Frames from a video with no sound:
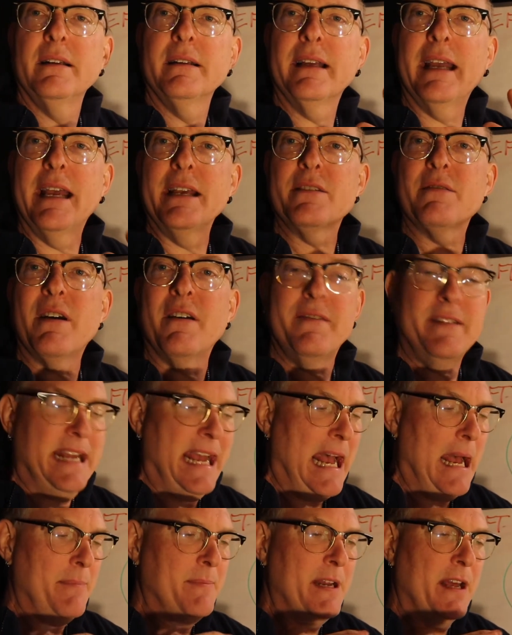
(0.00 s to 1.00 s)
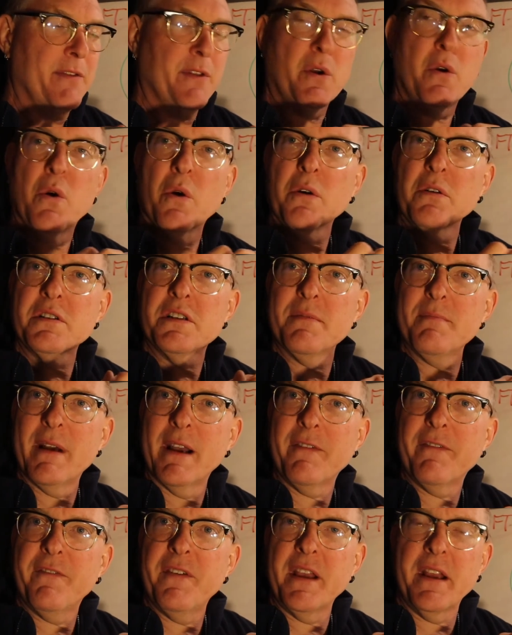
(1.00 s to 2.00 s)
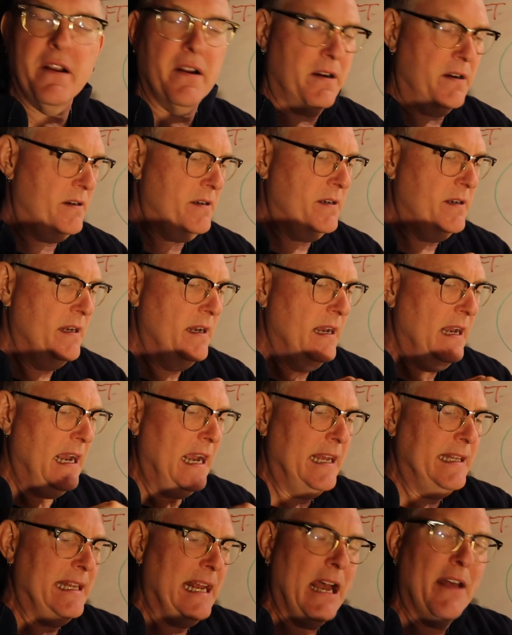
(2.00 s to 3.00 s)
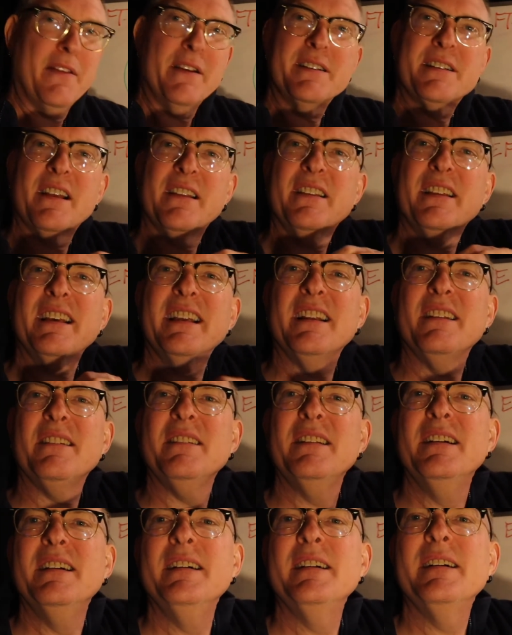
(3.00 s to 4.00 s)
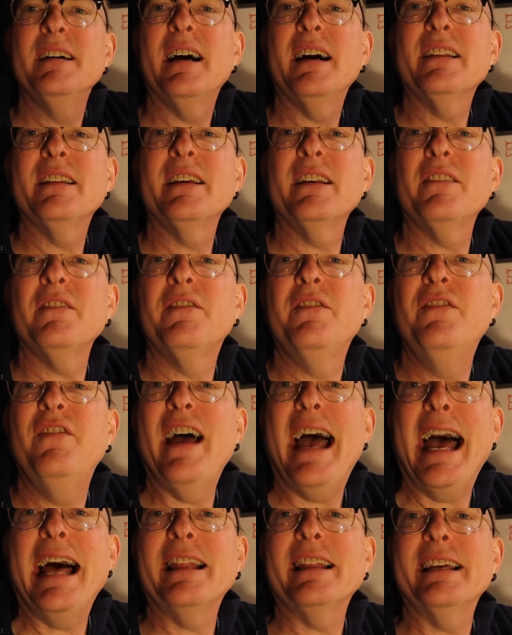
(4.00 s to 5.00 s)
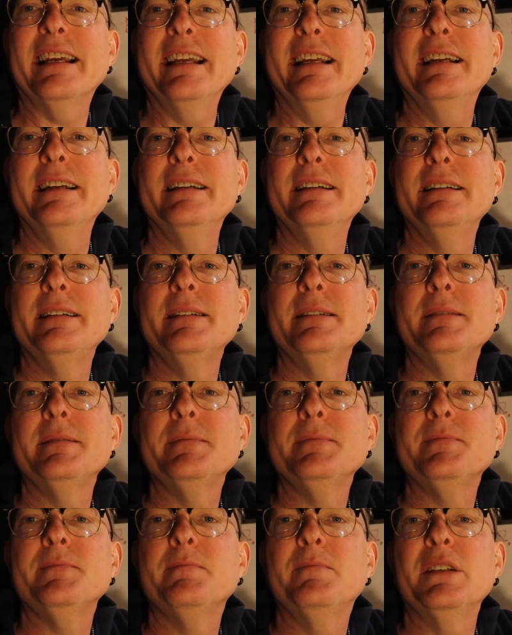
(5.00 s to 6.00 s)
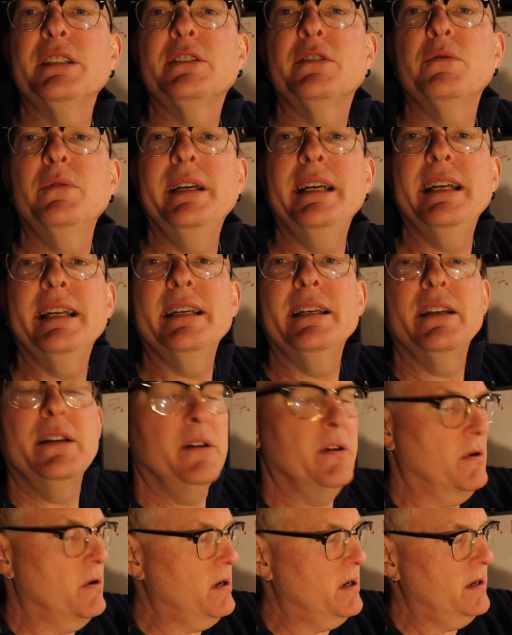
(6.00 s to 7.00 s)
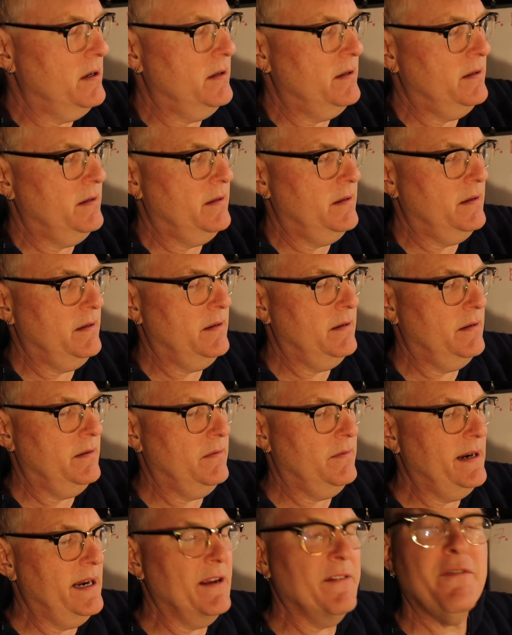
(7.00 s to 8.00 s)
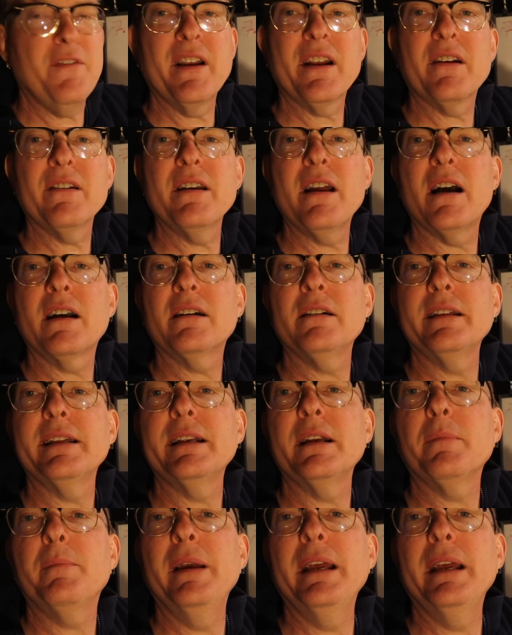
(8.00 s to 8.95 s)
Okay, so I've tapped on the corners of my fingers, and now there's a little valley between your ring finger knuckle and your